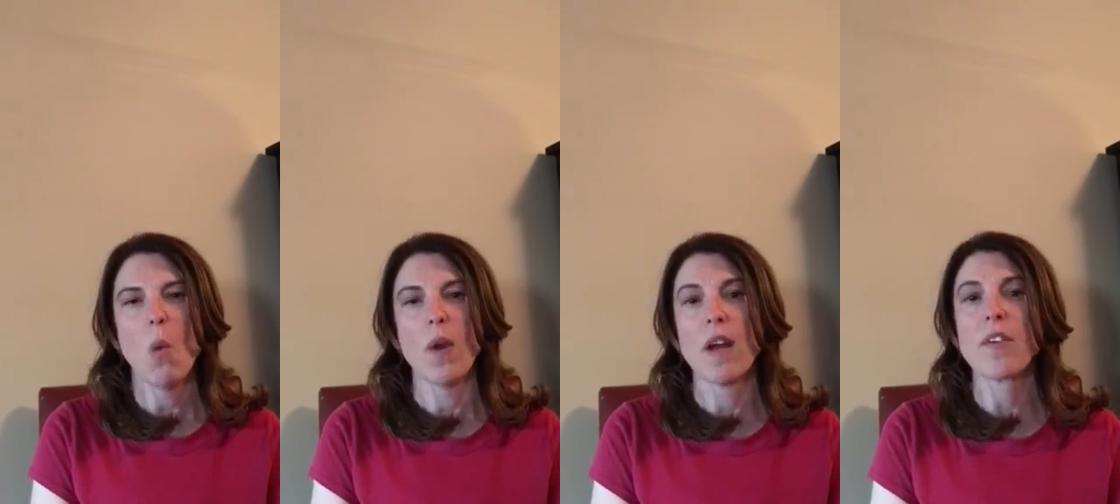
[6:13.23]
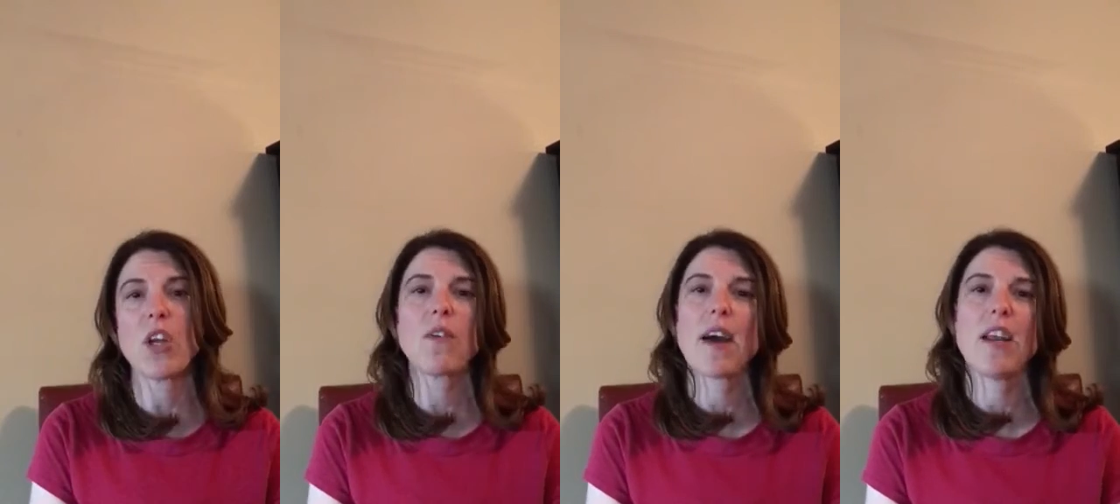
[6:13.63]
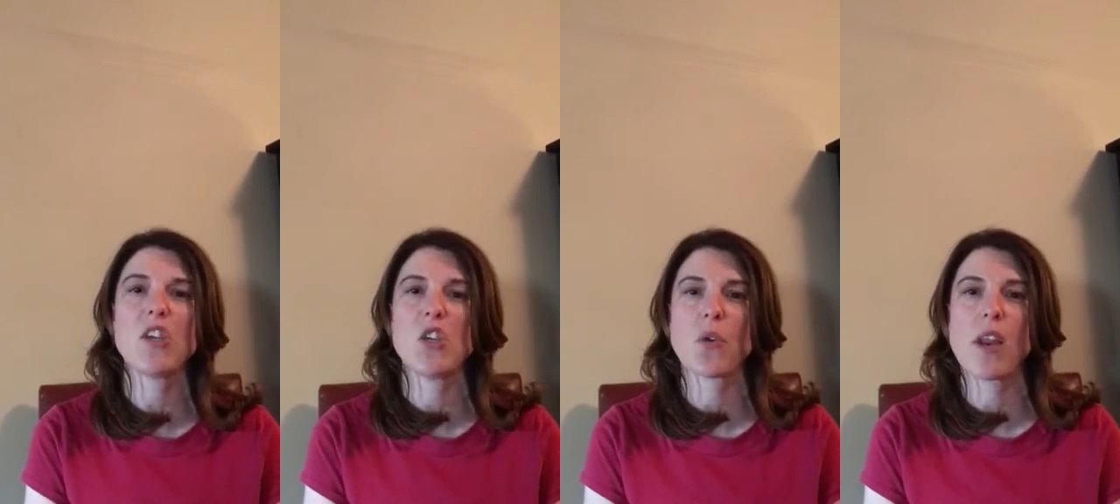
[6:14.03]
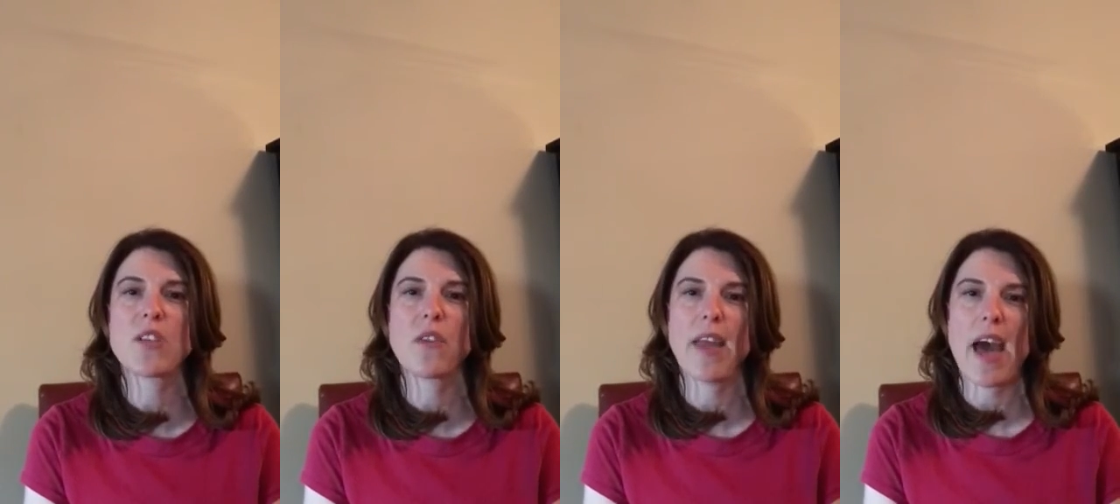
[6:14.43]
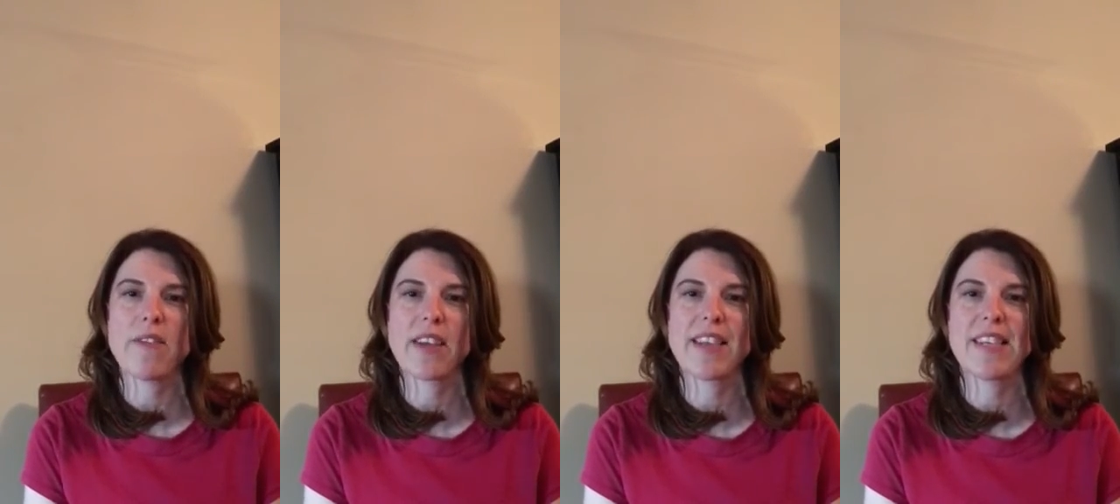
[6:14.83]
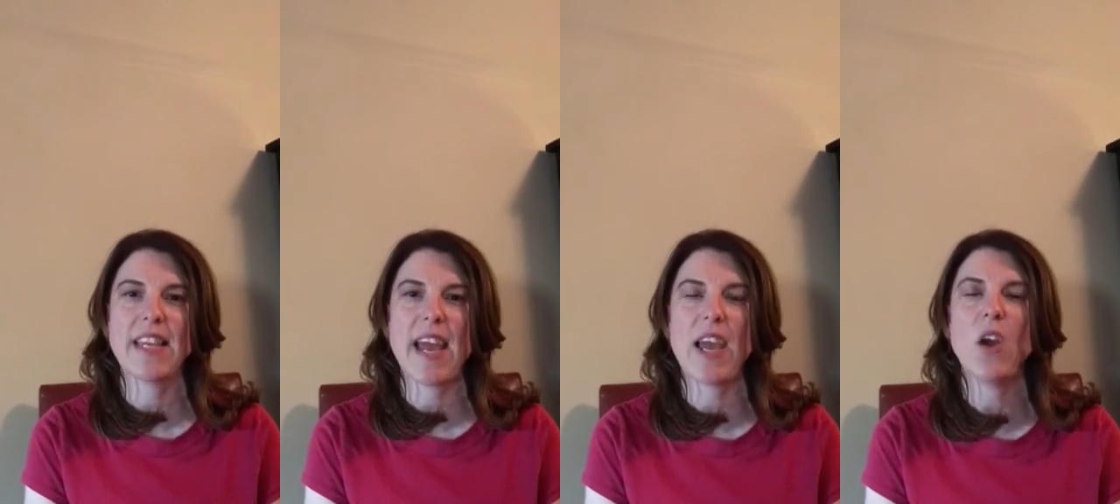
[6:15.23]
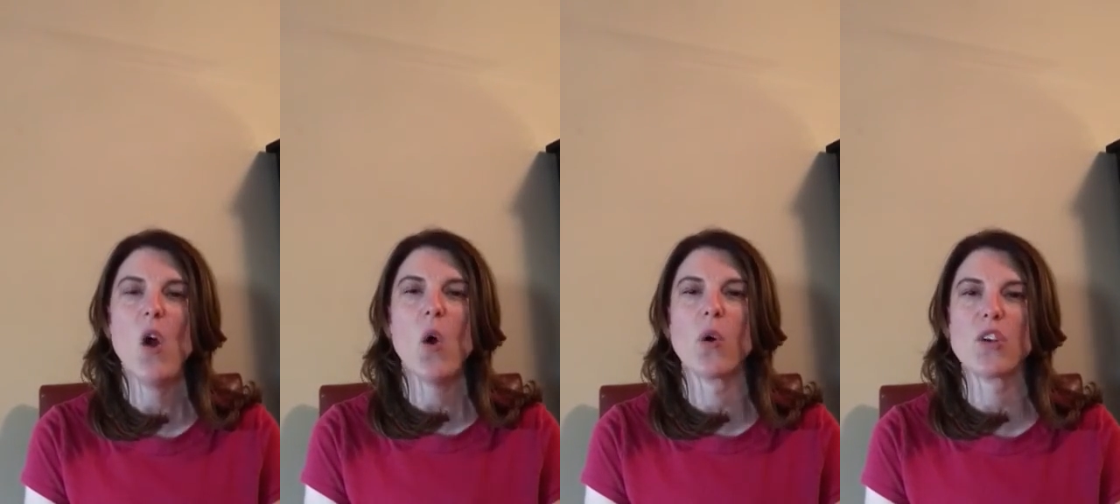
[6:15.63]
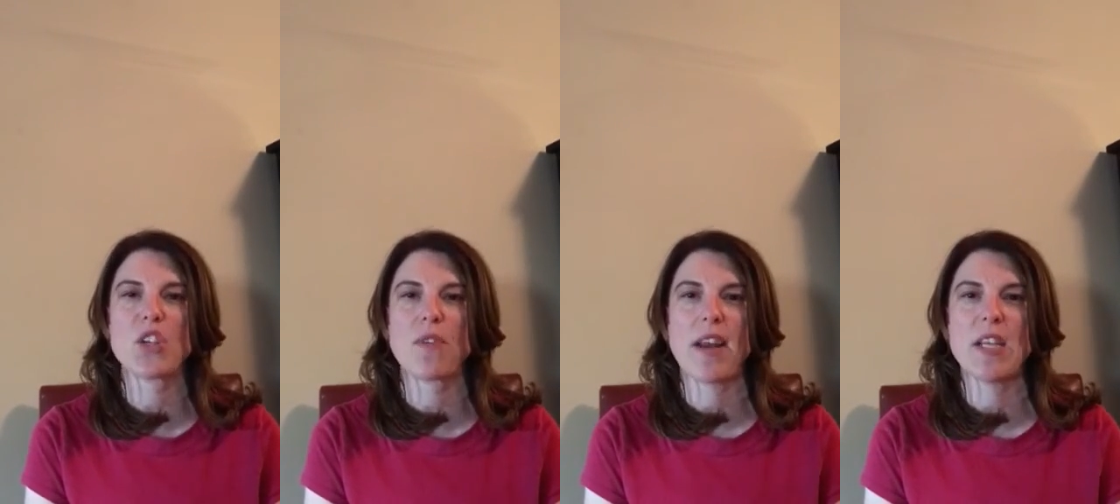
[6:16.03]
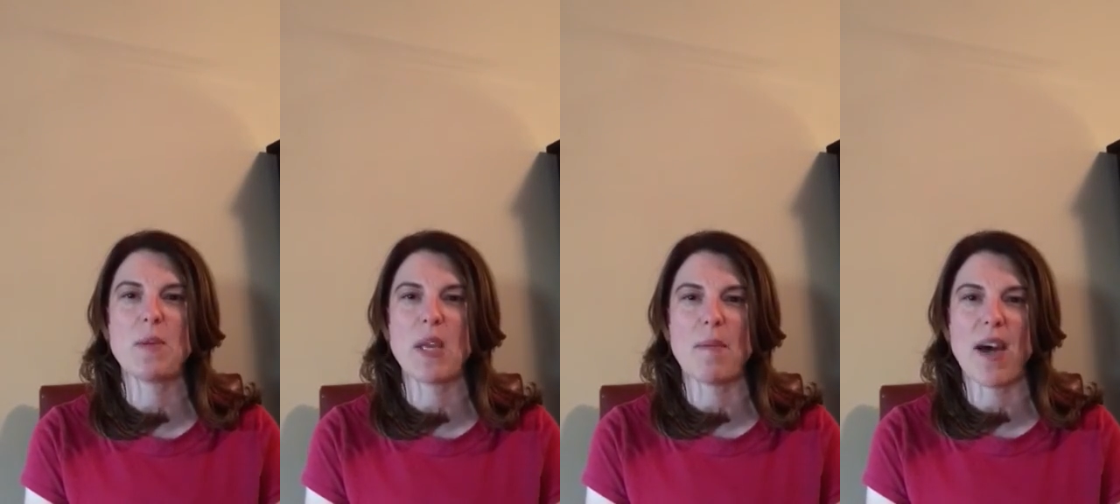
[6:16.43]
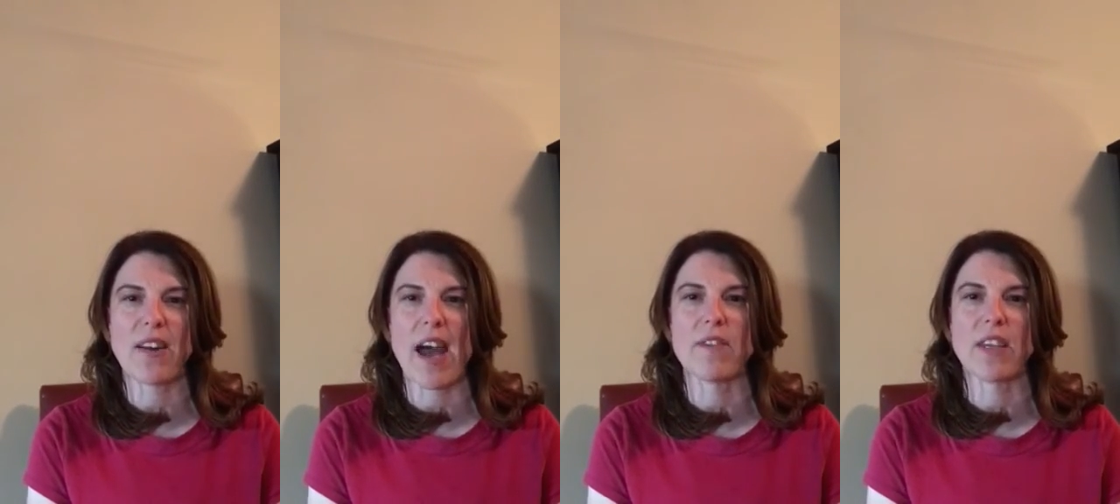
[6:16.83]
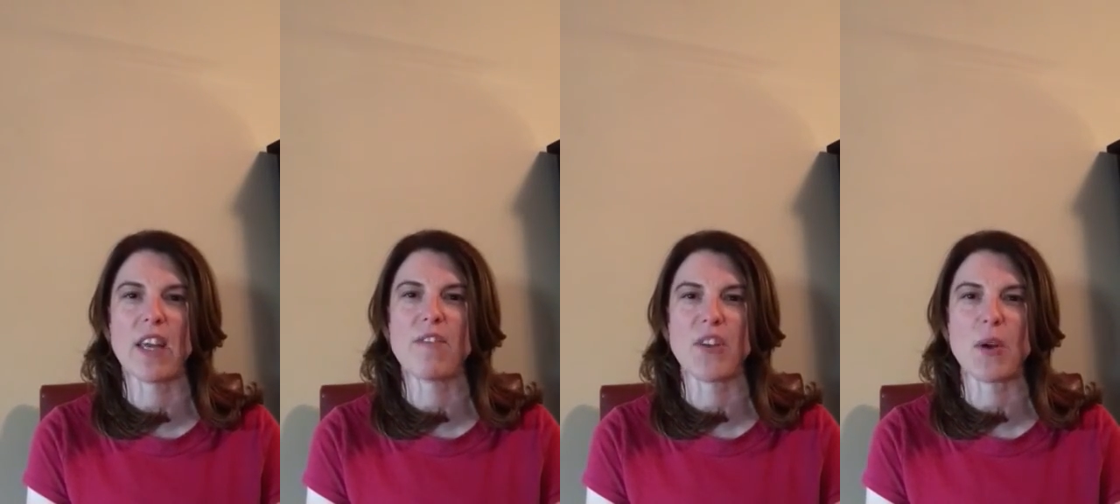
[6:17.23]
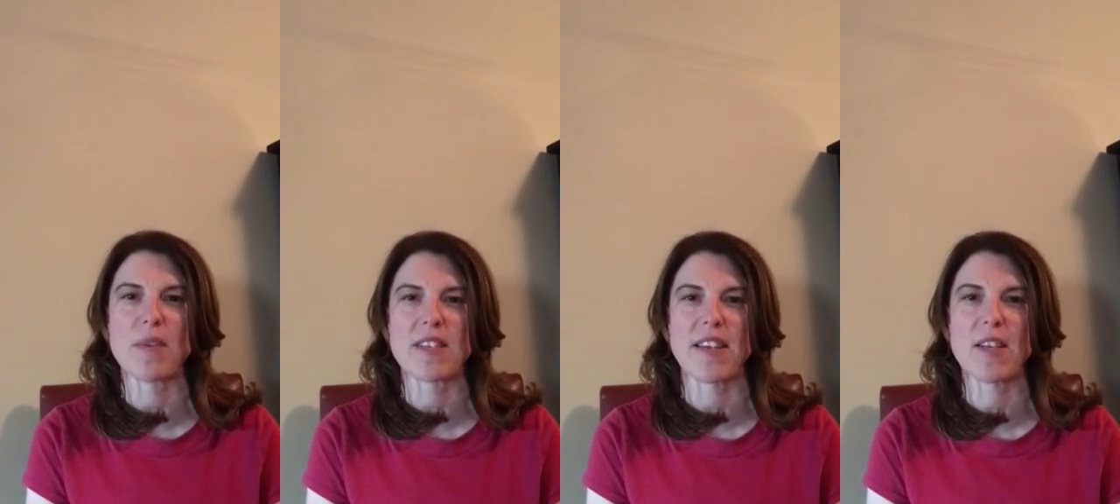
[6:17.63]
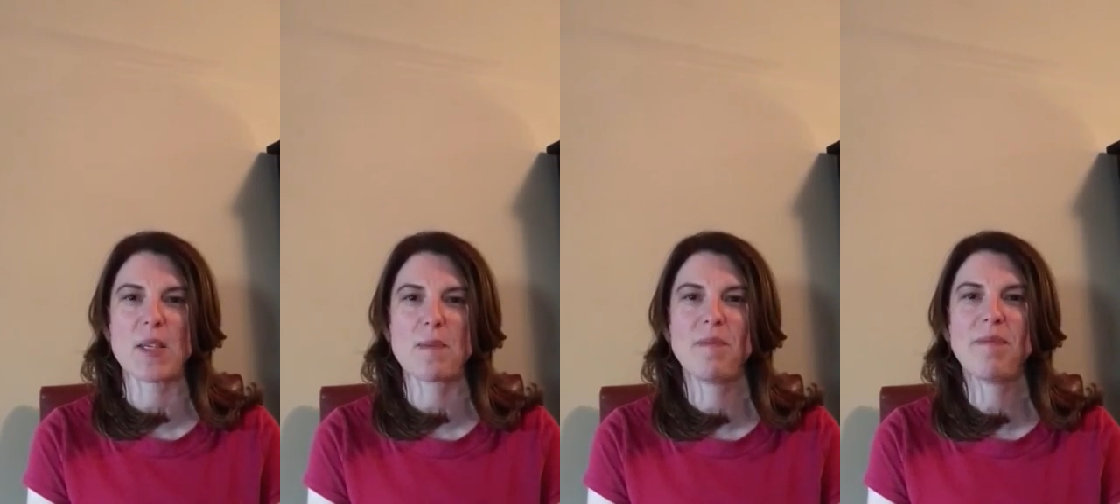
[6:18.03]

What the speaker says: whenever you're ready to join us for the Advocacy Day or just ready to be a better advocate for your business.